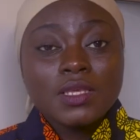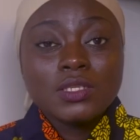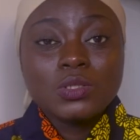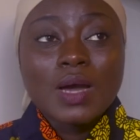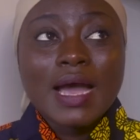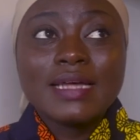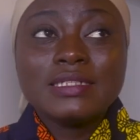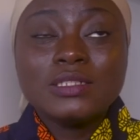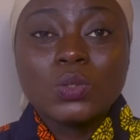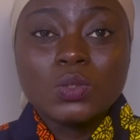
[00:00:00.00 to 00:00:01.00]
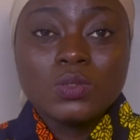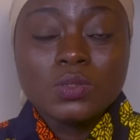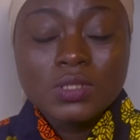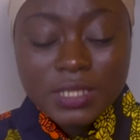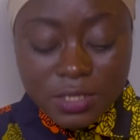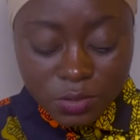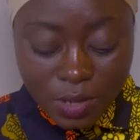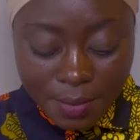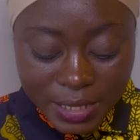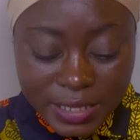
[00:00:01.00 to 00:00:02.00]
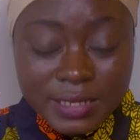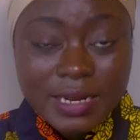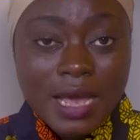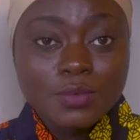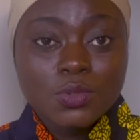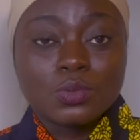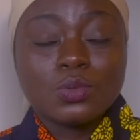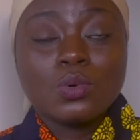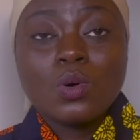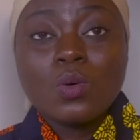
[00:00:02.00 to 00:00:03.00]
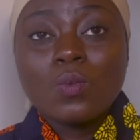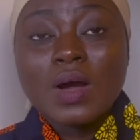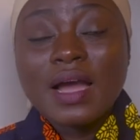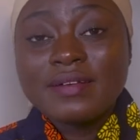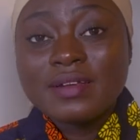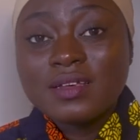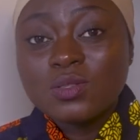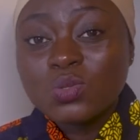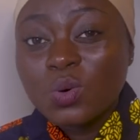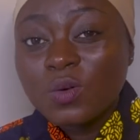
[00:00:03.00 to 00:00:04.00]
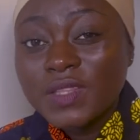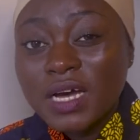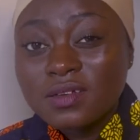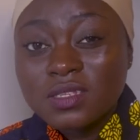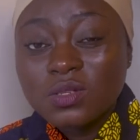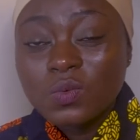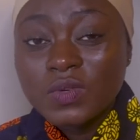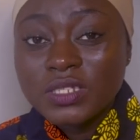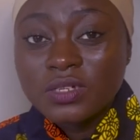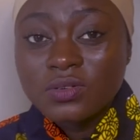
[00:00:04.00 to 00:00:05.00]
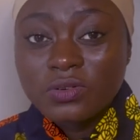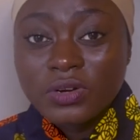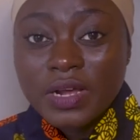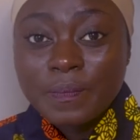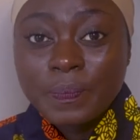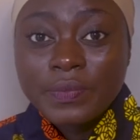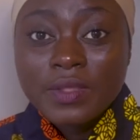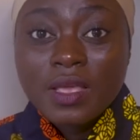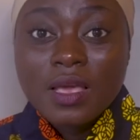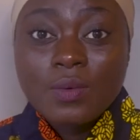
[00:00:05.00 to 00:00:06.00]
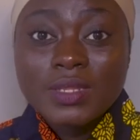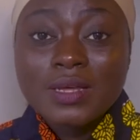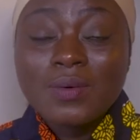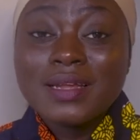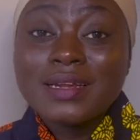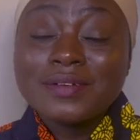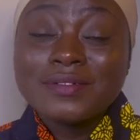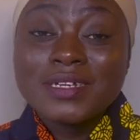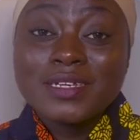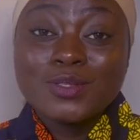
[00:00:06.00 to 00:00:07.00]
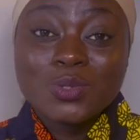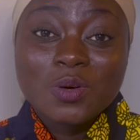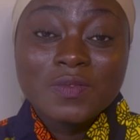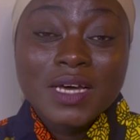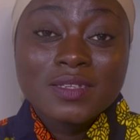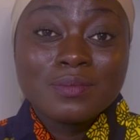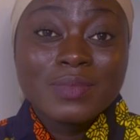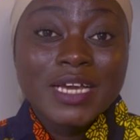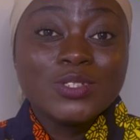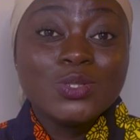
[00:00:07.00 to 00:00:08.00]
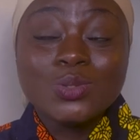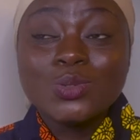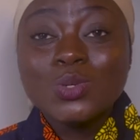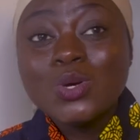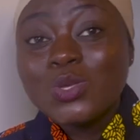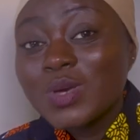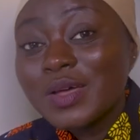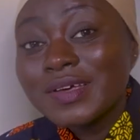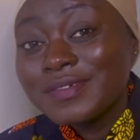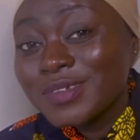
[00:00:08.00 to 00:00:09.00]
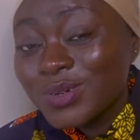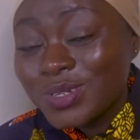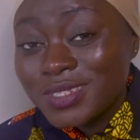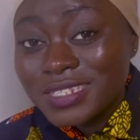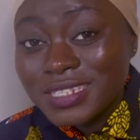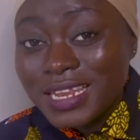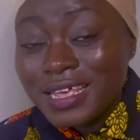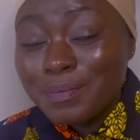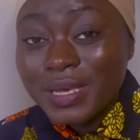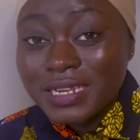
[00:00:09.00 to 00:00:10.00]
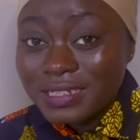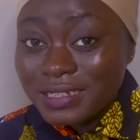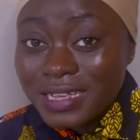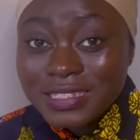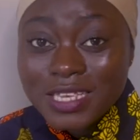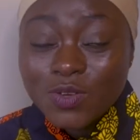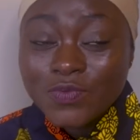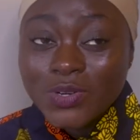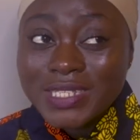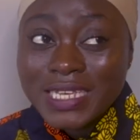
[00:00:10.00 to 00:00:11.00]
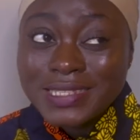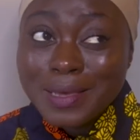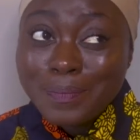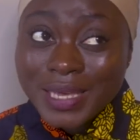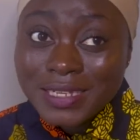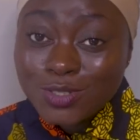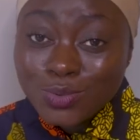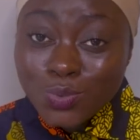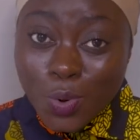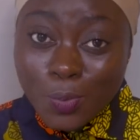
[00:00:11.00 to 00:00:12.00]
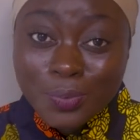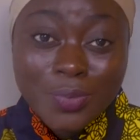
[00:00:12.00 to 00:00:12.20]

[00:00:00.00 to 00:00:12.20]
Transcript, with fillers: You are adding all those things, you are making up to one hundred twelve thousand Norwegian kroner. And with the one hundred twelve thousand, mind you, you are not even going to send a penny. Let's say you've not sent a penny home,